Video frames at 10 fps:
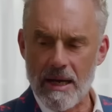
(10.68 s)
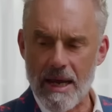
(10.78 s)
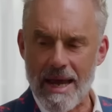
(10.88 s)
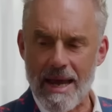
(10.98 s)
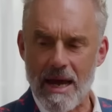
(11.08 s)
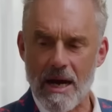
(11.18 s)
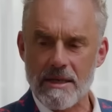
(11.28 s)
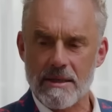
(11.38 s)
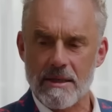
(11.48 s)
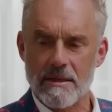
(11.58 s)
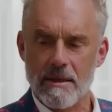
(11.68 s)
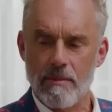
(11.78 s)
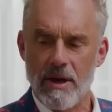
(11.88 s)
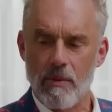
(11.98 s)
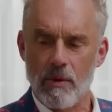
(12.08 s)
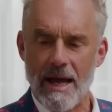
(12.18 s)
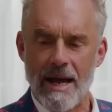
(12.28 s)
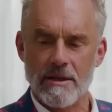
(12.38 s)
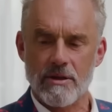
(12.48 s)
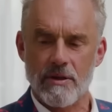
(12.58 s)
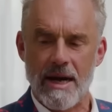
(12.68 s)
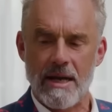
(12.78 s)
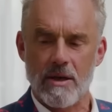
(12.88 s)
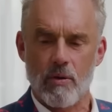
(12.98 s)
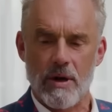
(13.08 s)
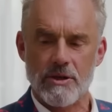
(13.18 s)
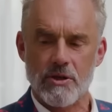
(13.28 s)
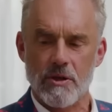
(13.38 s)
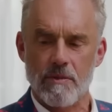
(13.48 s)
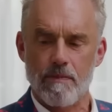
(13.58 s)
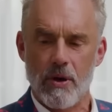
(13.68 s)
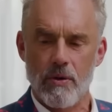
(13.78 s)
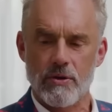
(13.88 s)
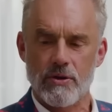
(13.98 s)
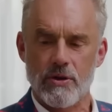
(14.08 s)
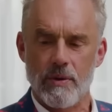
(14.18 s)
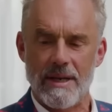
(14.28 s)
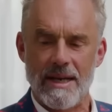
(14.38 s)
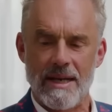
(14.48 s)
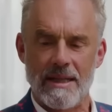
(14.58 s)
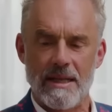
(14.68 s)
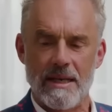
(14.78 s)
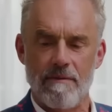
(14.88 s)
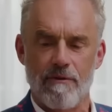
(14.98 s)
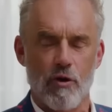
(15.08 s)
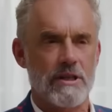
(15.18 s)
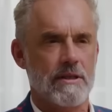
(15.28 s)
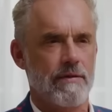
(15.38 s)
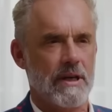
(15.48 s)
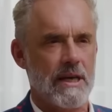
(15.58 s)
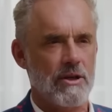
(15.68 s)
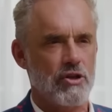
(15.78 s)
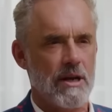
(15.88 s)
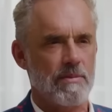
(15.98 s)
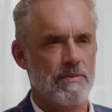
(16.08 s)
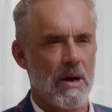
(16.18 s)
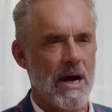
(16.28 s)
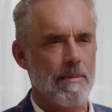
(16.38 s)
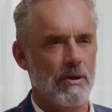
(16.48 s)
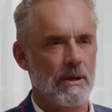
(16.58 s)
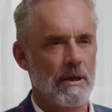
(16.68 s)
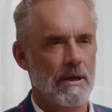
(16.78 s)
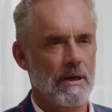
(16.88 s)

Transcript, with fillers: an A I system that will answer any question posed to it in the voice of the King James Bible.